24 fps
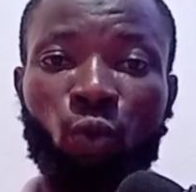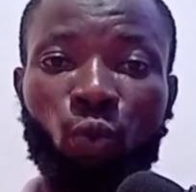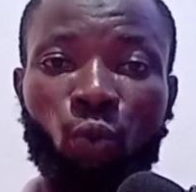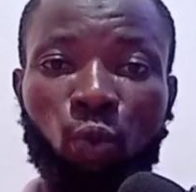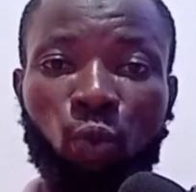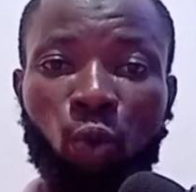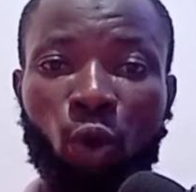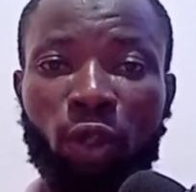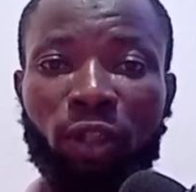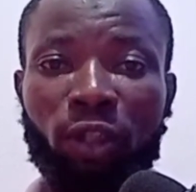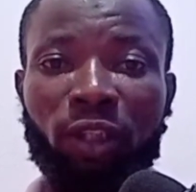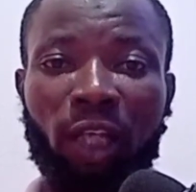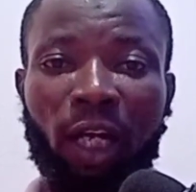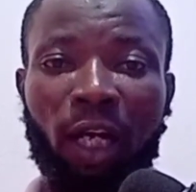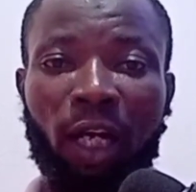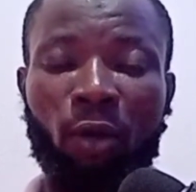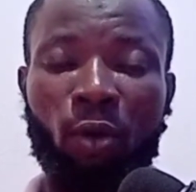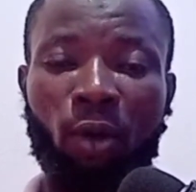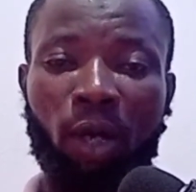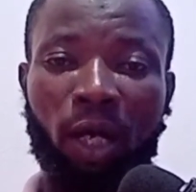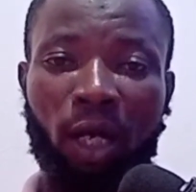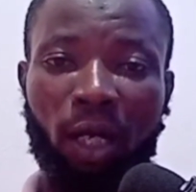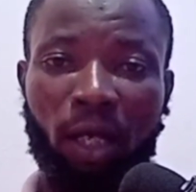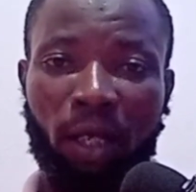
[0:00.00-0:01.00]
watch
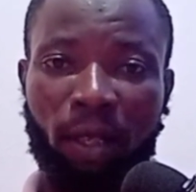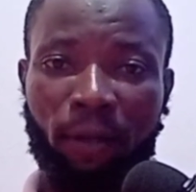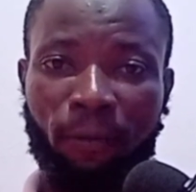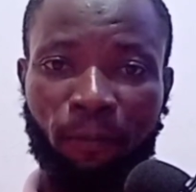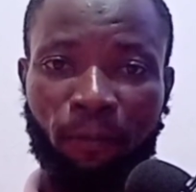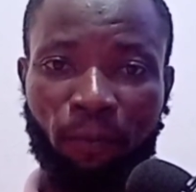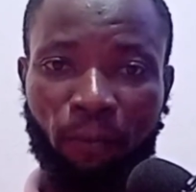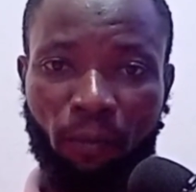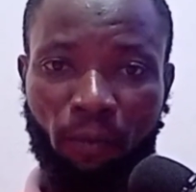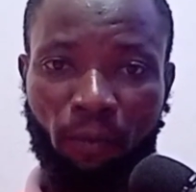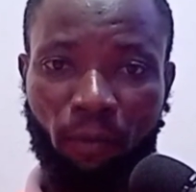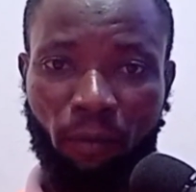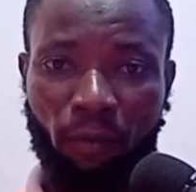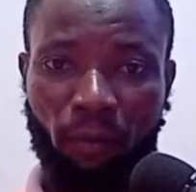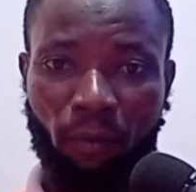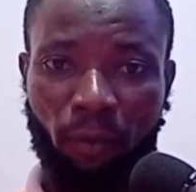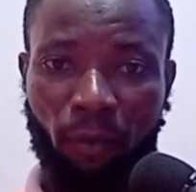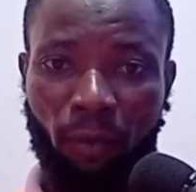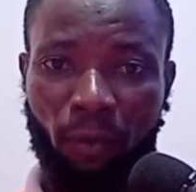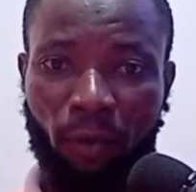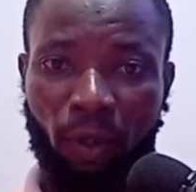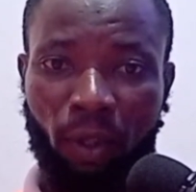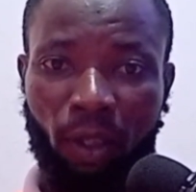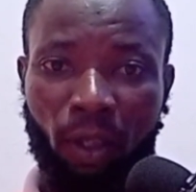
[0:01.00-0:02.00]
hour,
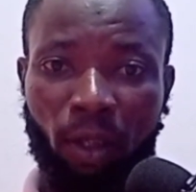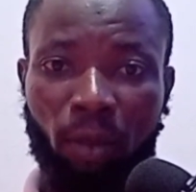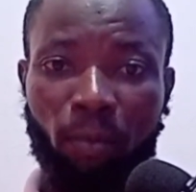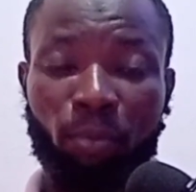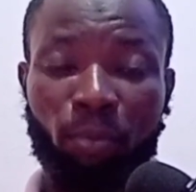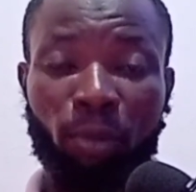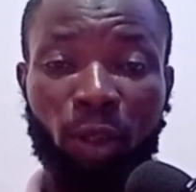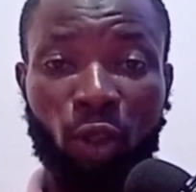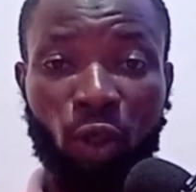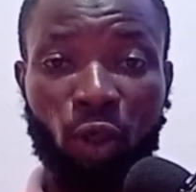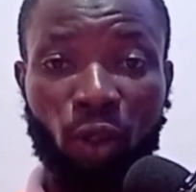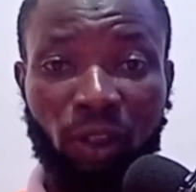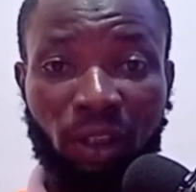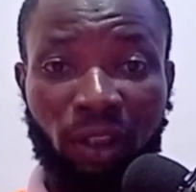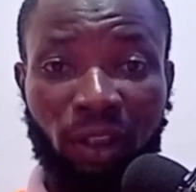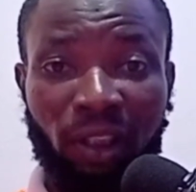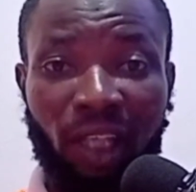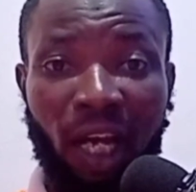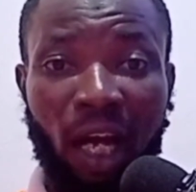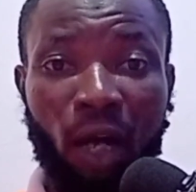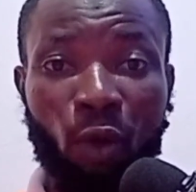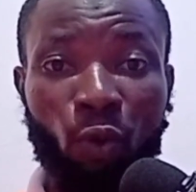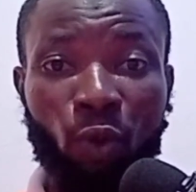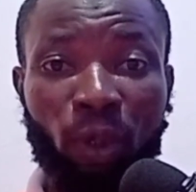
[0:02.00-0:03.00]
because
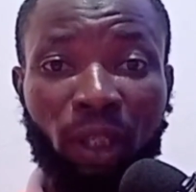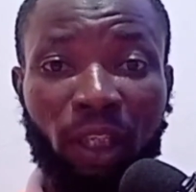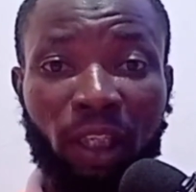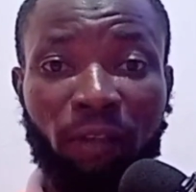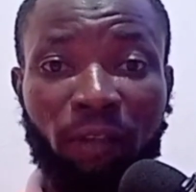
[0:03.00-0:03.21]
that will